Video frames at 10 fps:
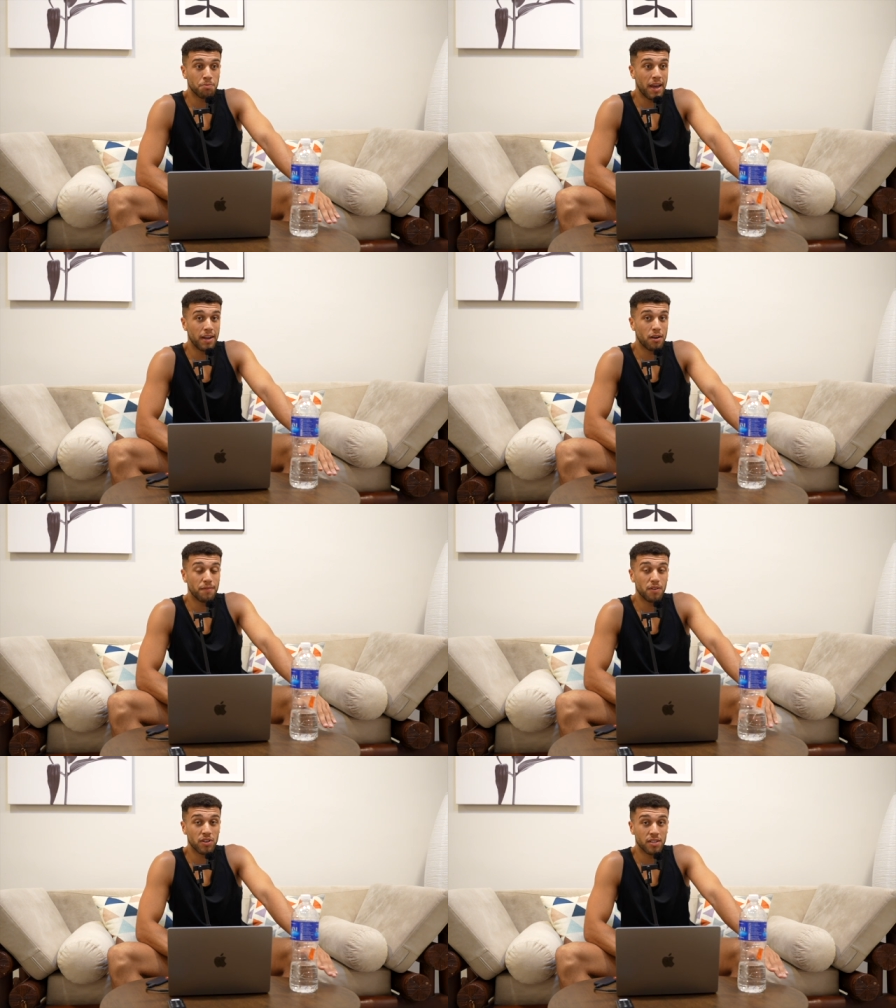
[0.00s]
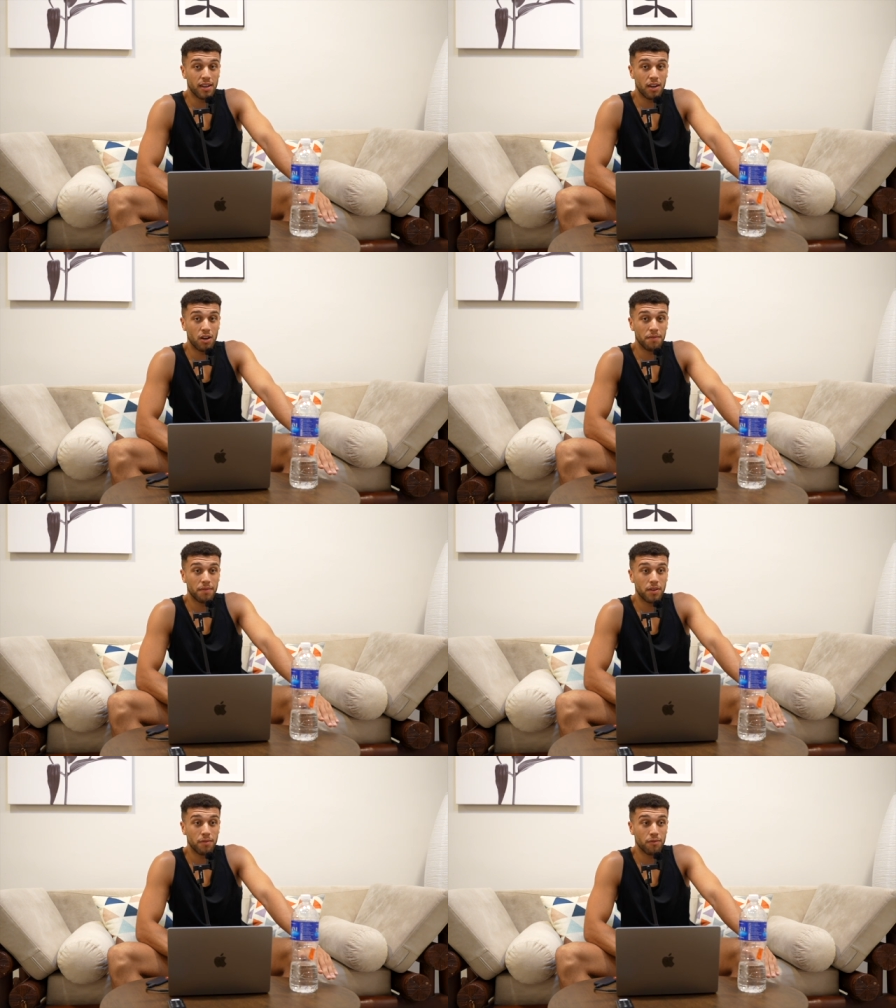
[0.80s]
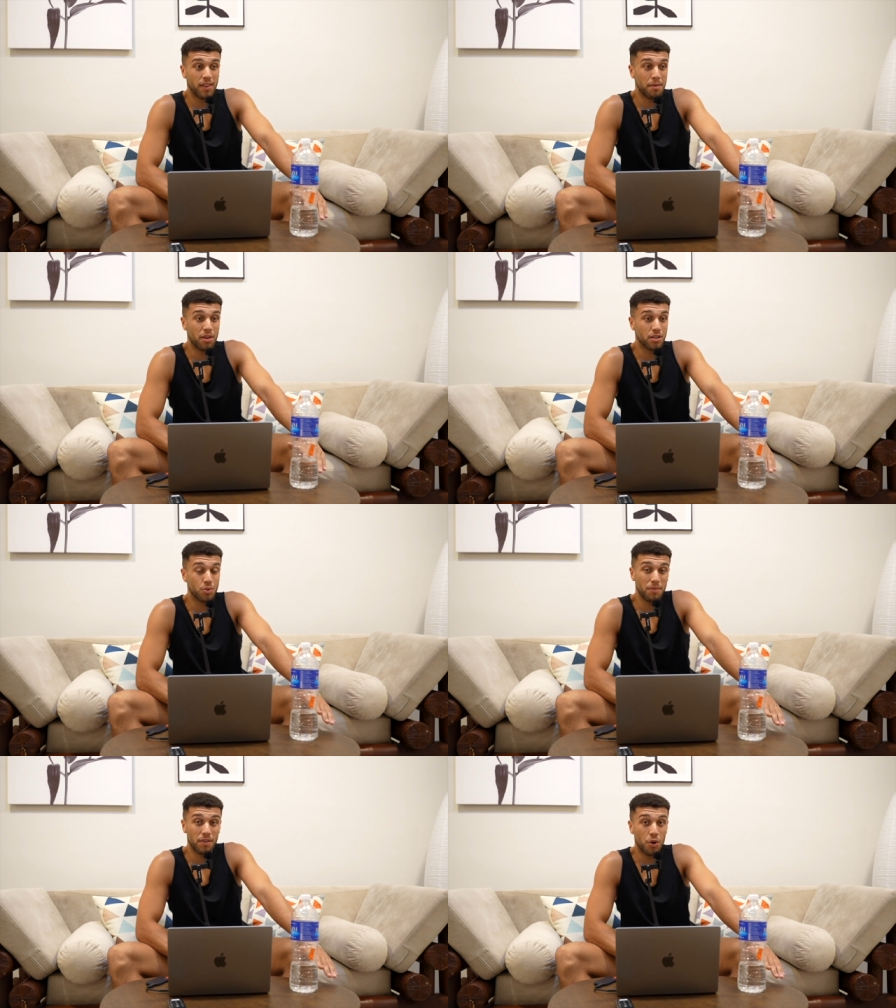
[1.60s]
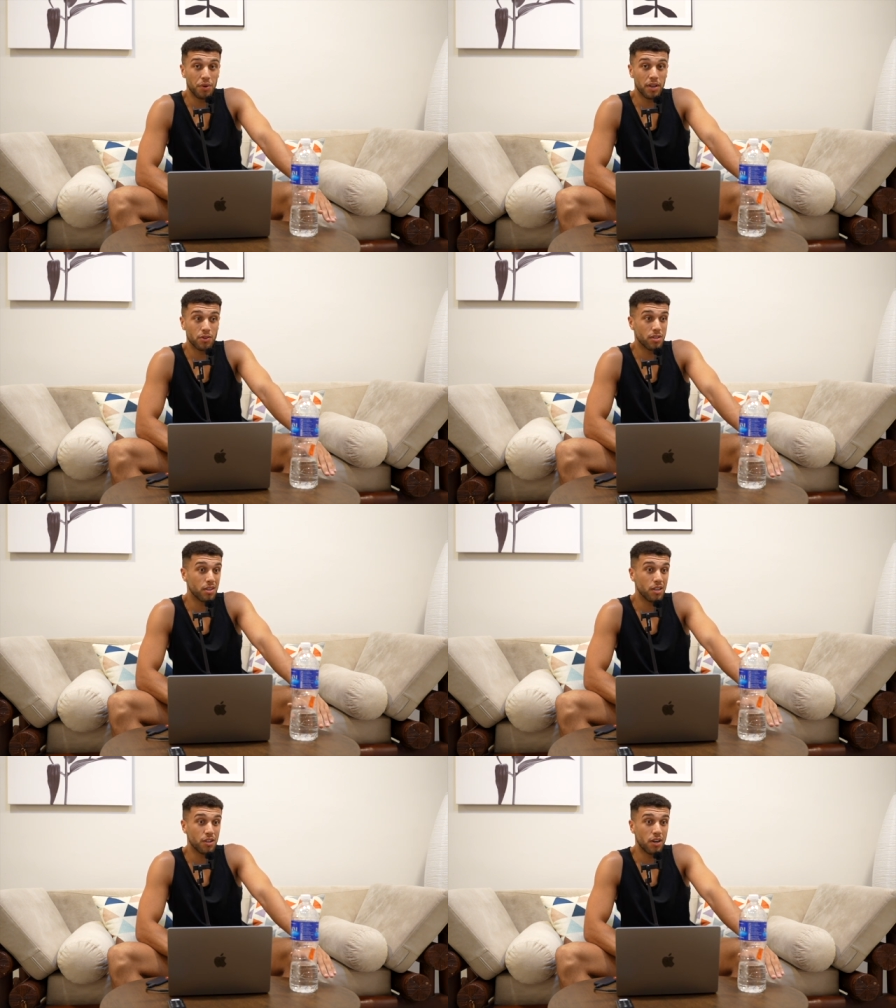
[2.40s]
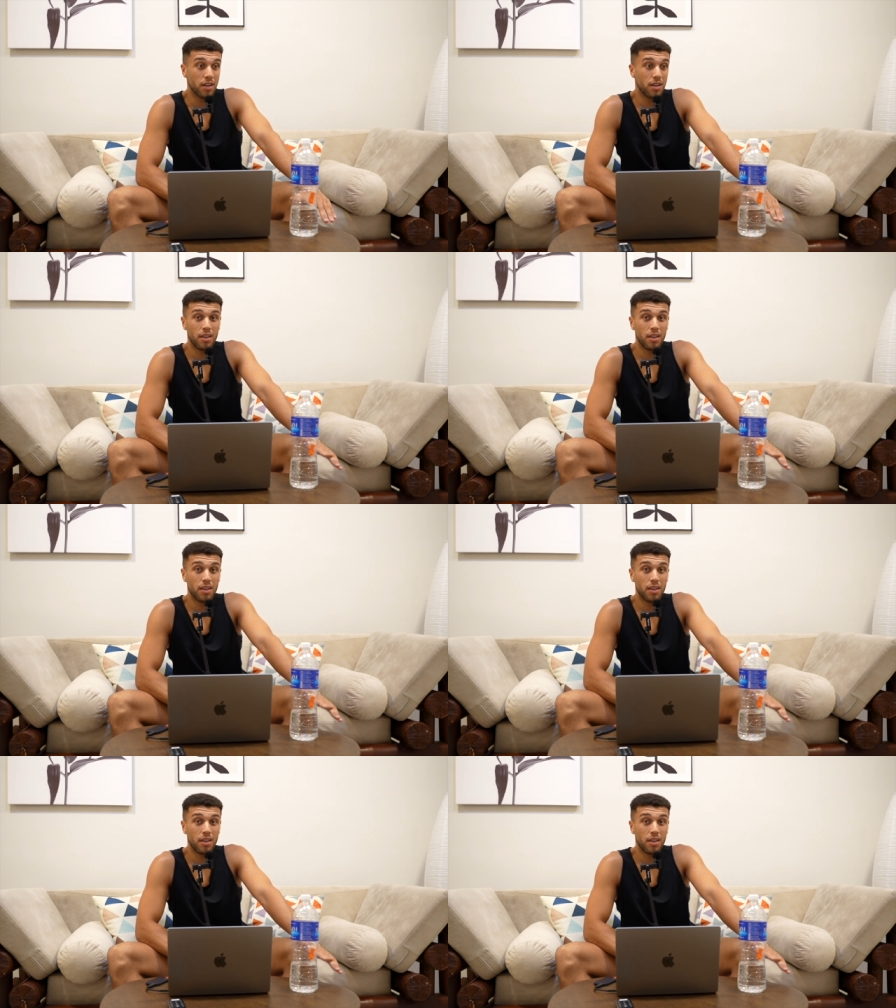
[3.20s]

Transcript: and paying it off for the rest of their life for them not to even own it because they're going to die.